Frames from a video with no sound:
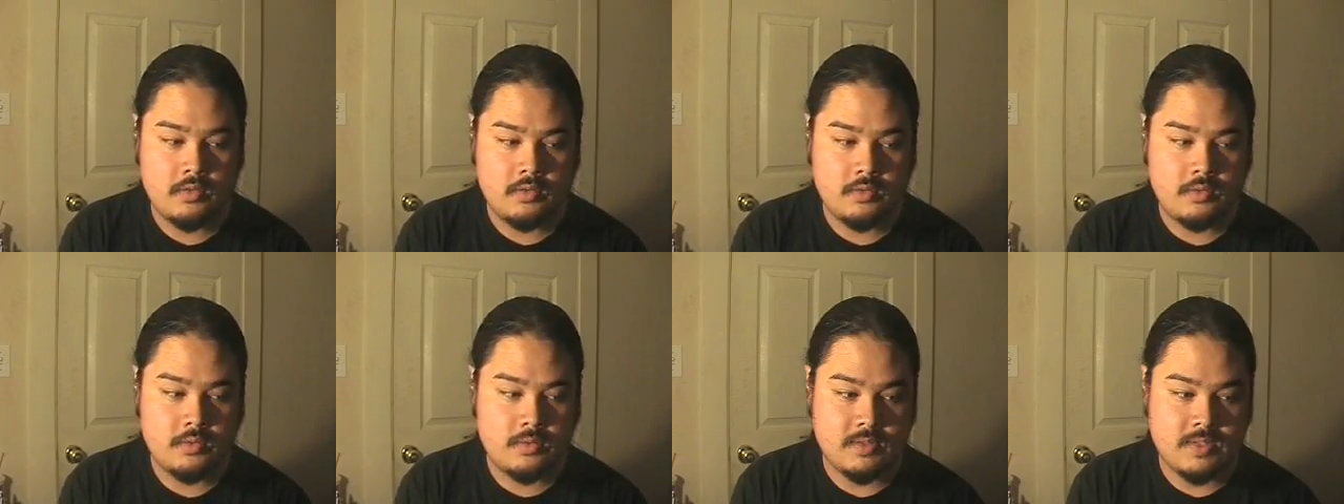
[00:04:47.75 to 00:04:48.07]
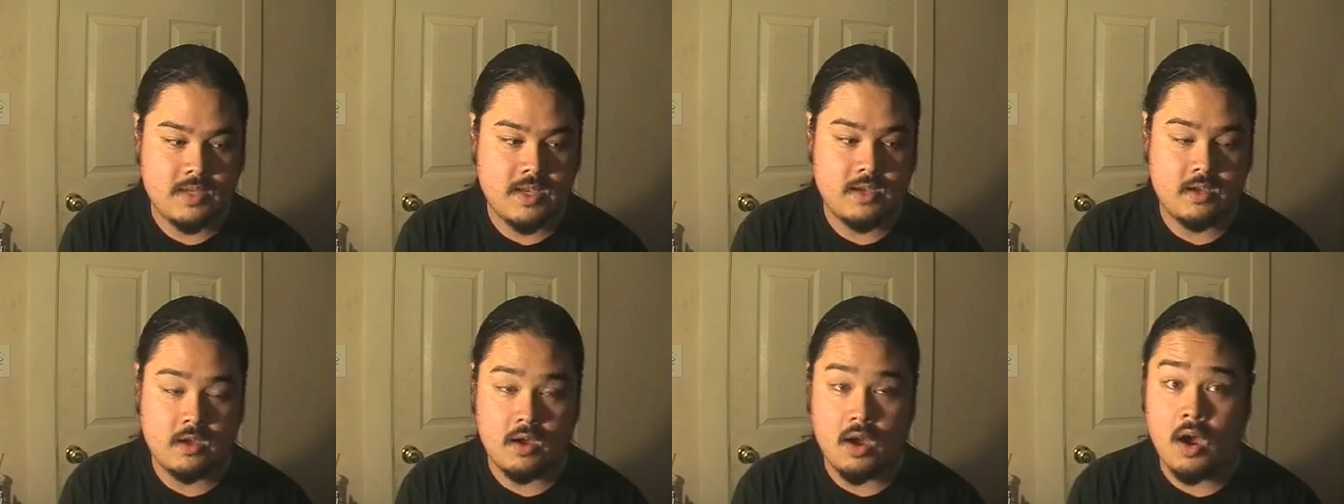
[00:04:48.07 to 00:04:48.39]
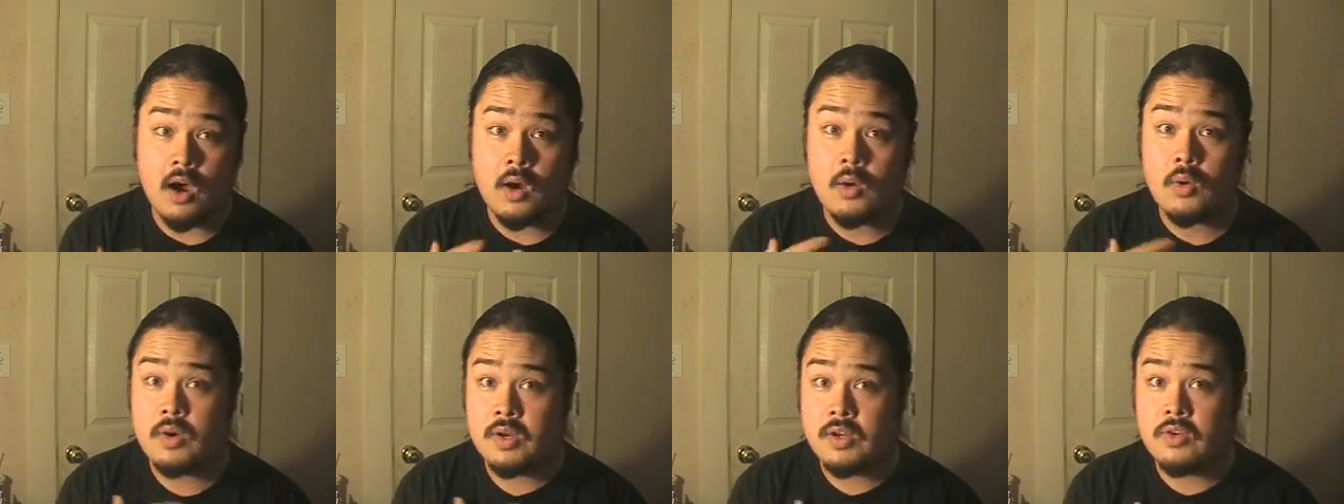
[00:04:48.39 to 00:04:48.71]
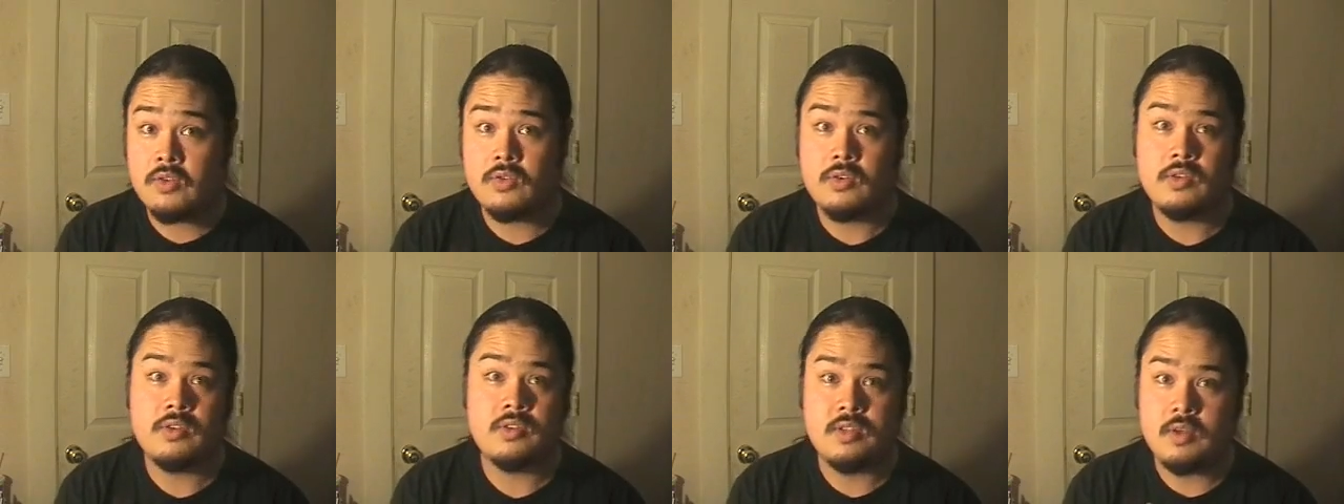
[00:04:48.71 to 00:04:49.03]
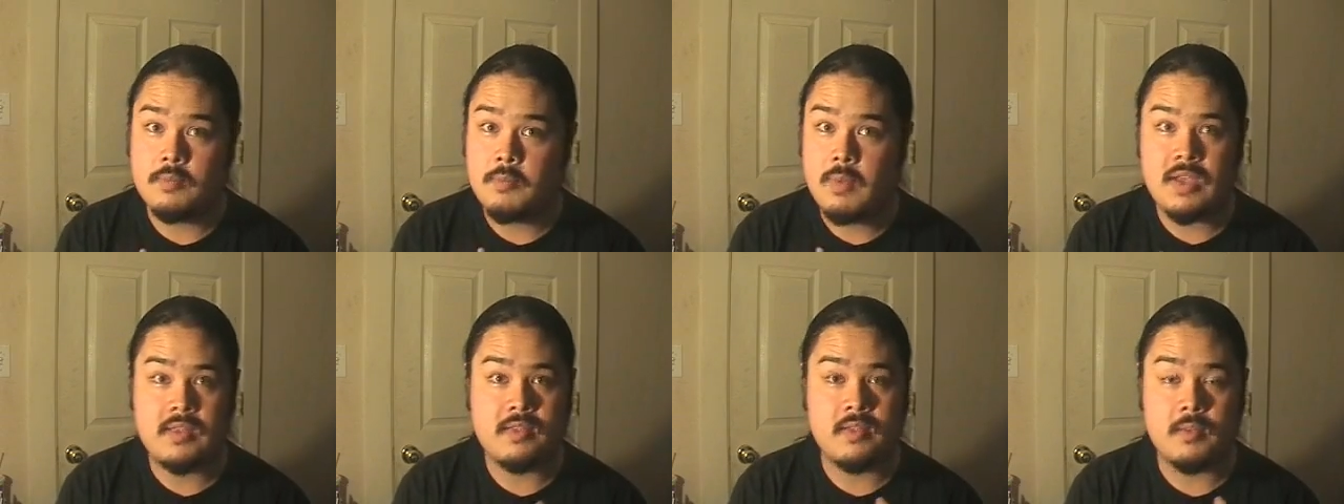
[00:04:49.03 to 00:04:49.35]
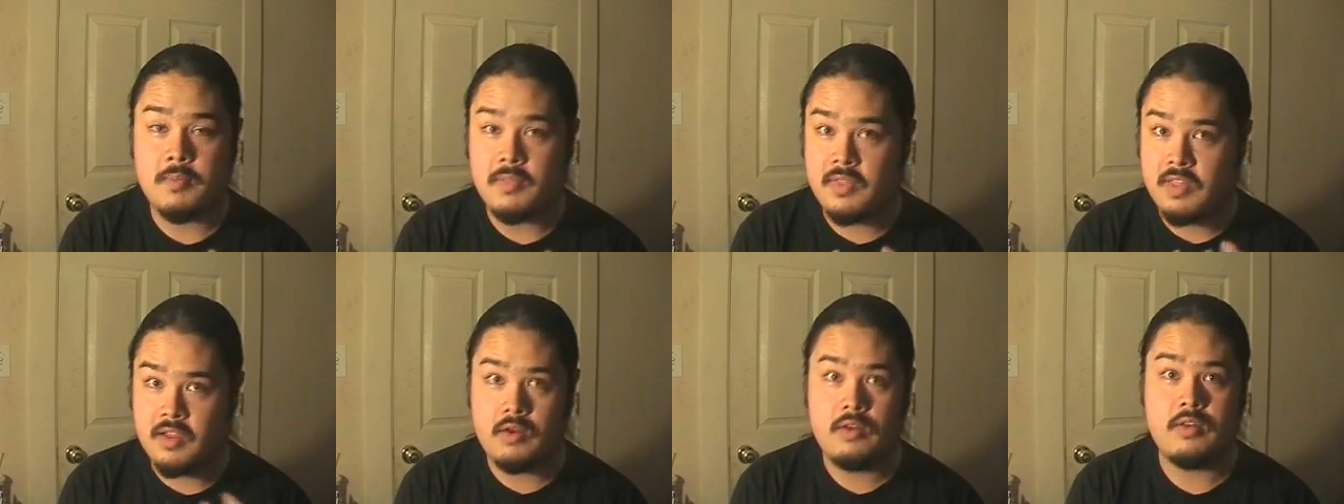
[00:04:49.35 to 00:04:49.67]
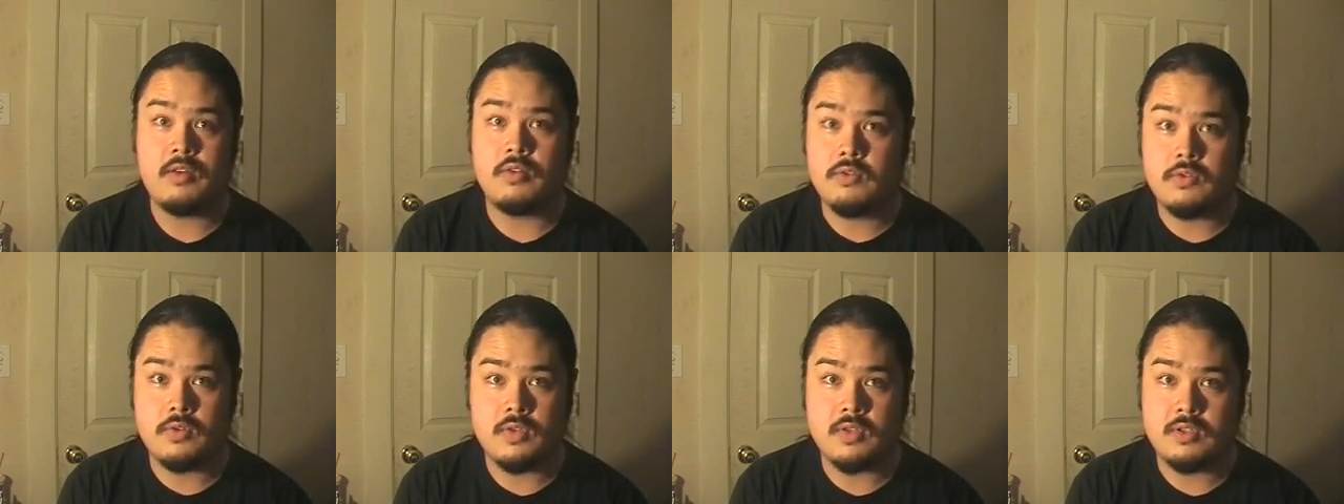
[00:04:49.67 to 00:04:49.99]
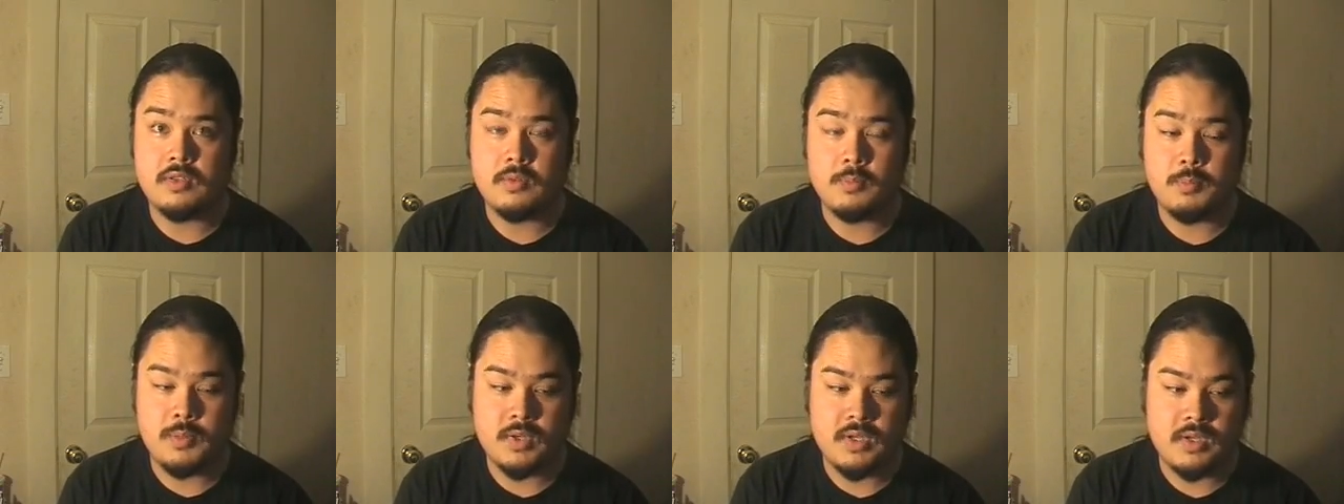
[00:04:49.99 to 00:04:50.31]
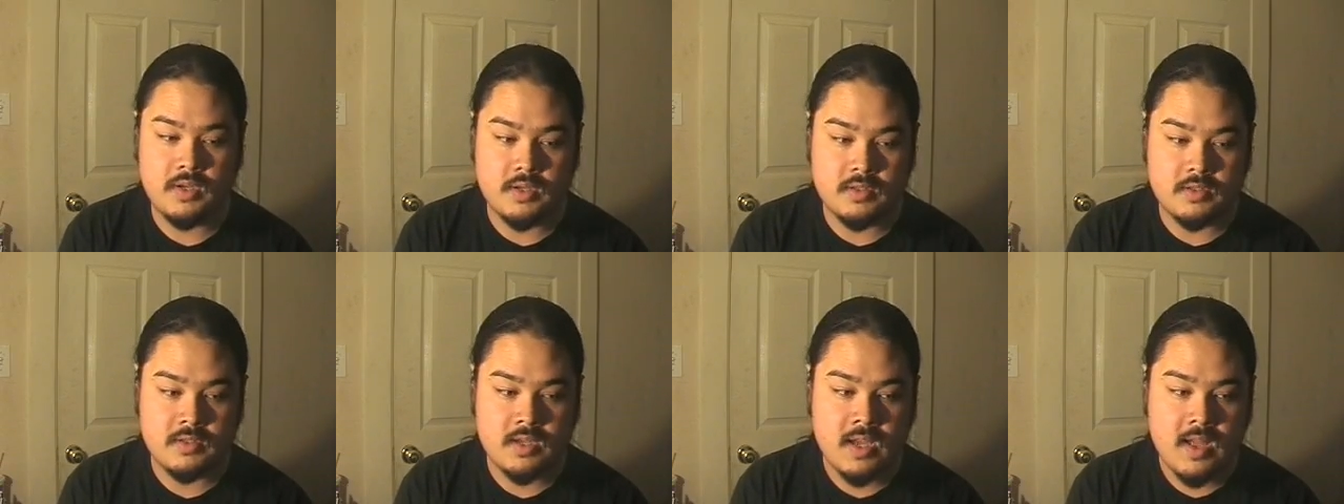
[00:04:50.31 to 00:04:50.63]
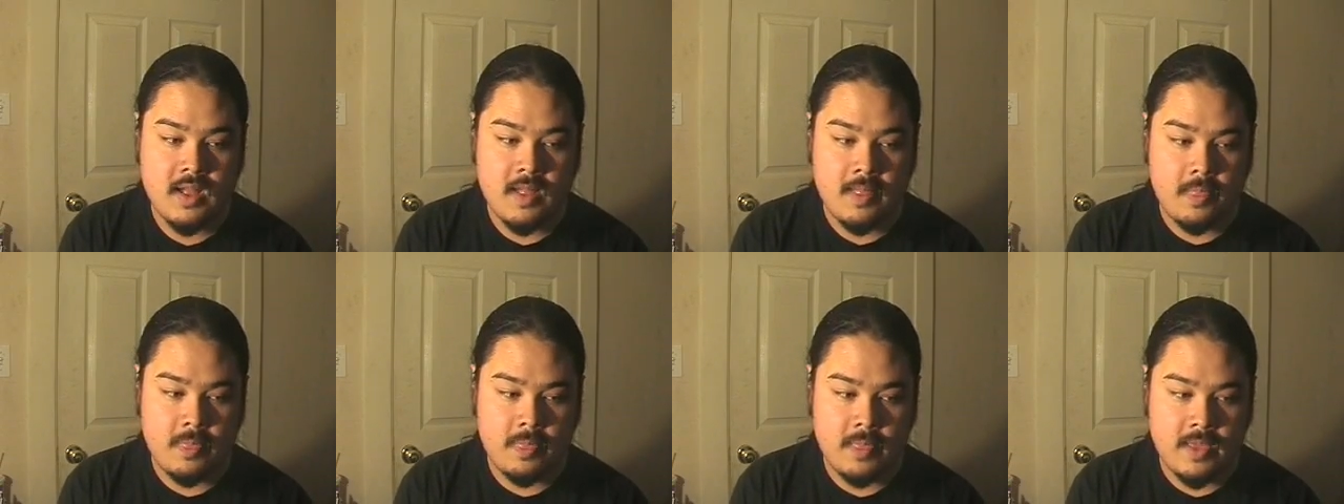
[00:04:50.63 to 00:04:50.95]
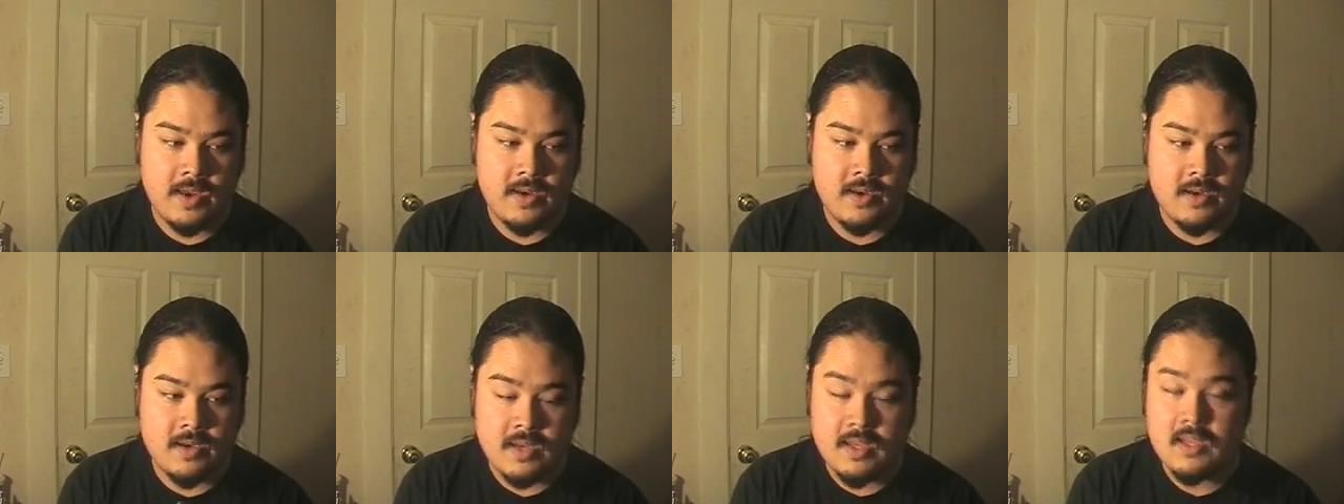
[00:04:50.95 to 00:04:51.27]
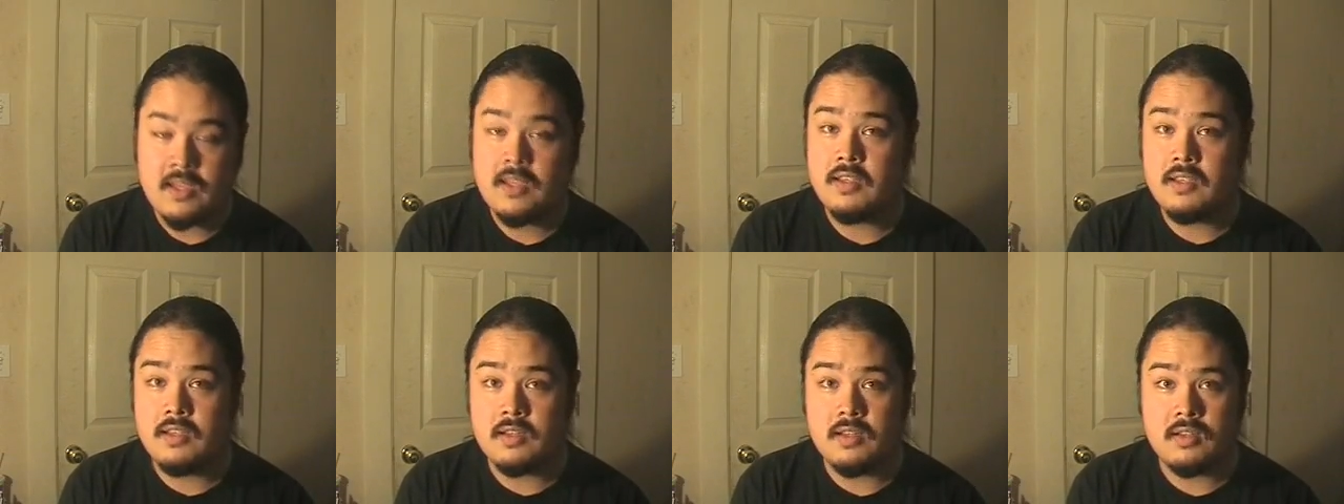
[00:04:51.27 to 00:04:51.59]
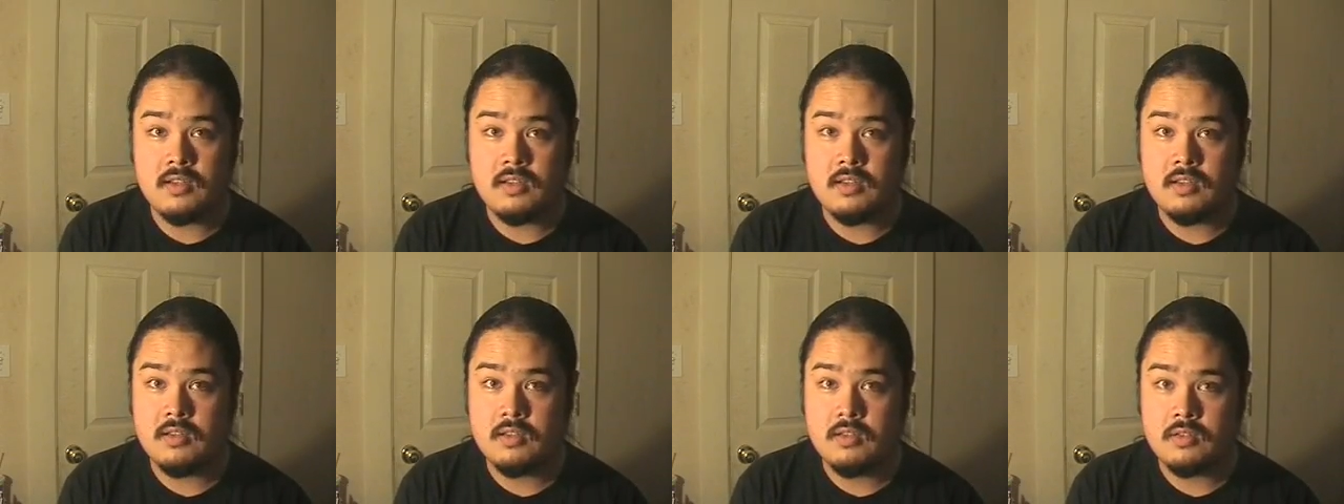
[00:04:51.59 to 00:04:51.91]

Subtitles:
to take our interests and make them their interests, because they need